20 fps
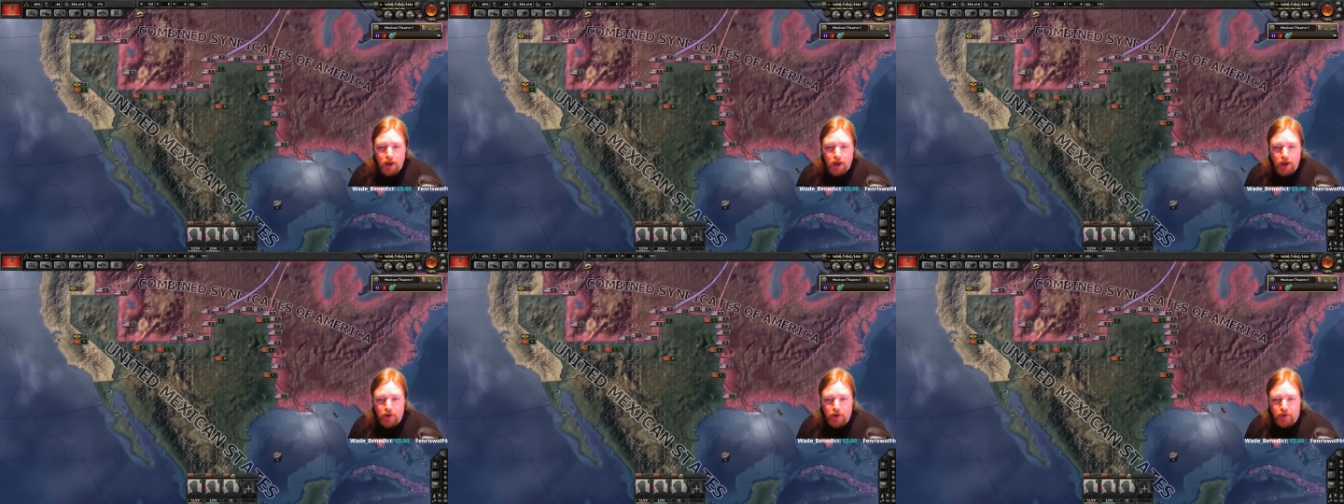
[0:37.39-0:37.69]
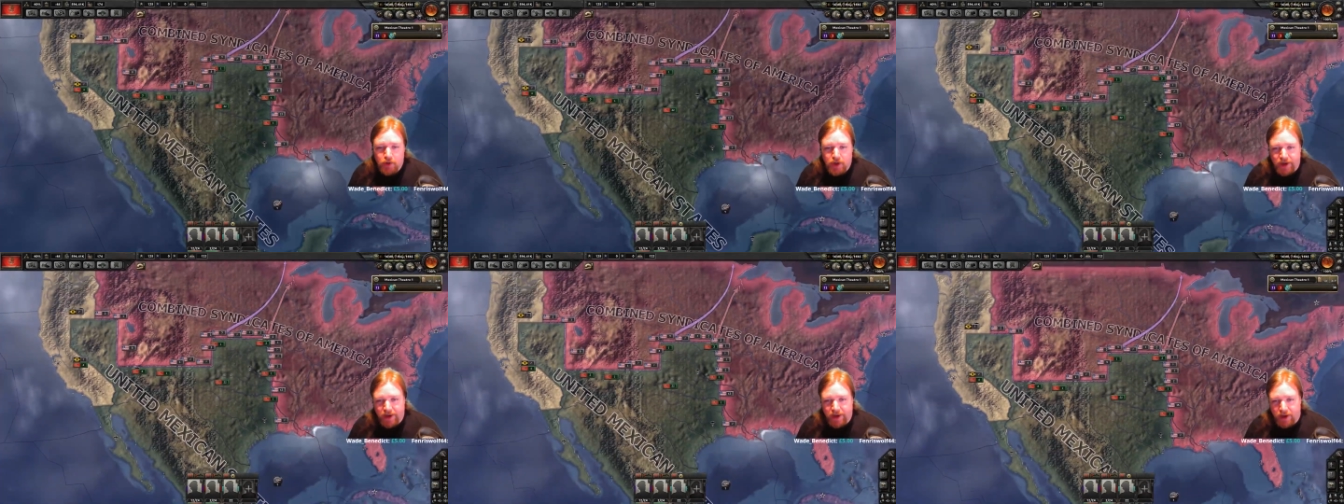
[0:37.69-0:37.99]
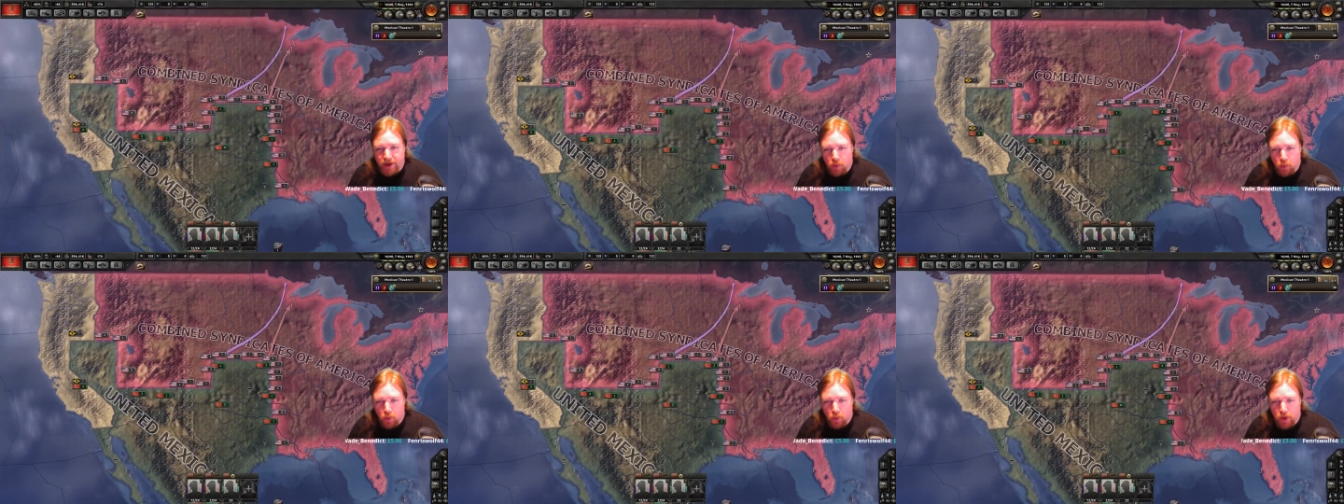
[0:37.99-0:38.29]

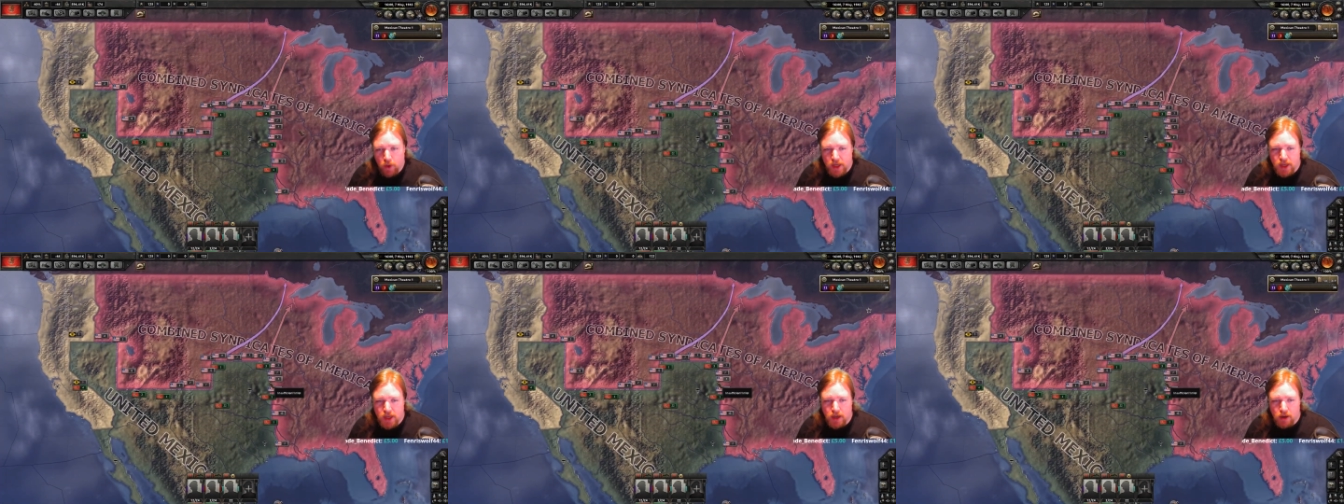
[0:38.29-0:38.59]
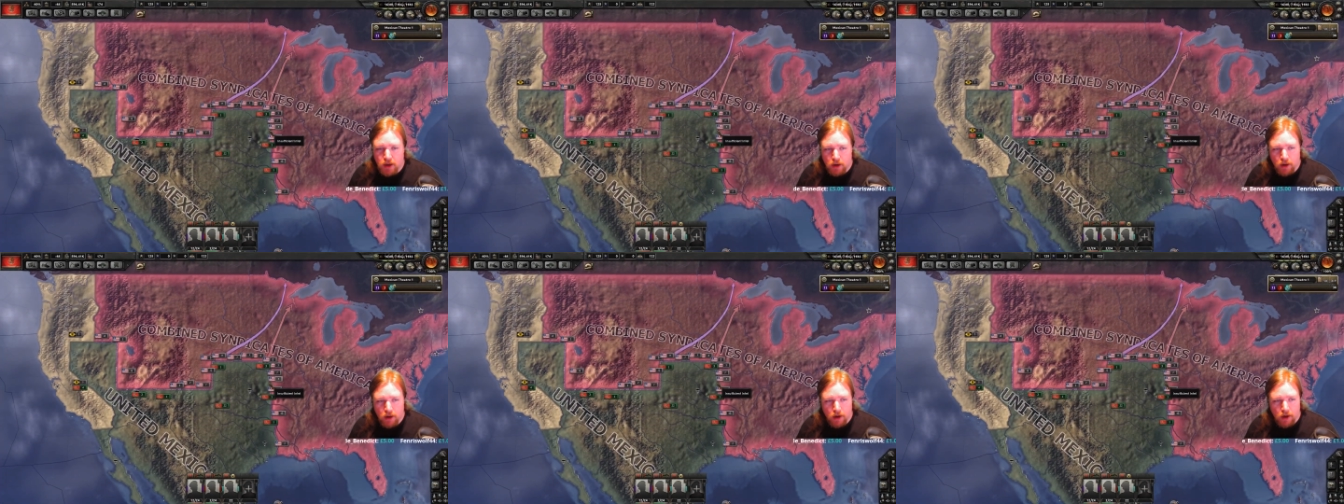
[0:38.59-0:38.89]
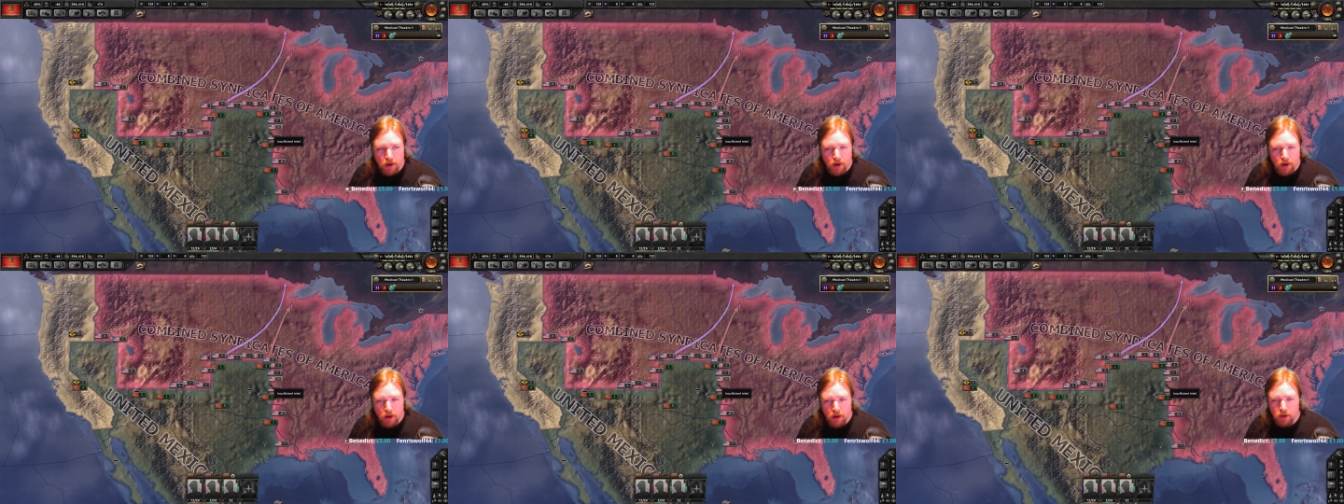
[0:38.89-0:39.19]
Okay, we
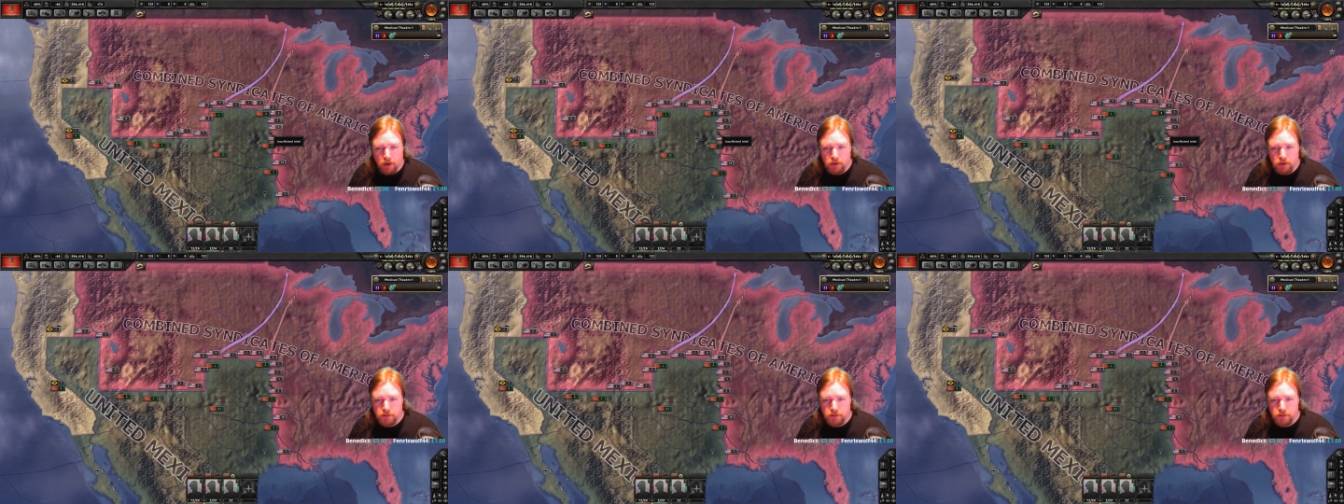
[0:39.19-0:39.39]
are,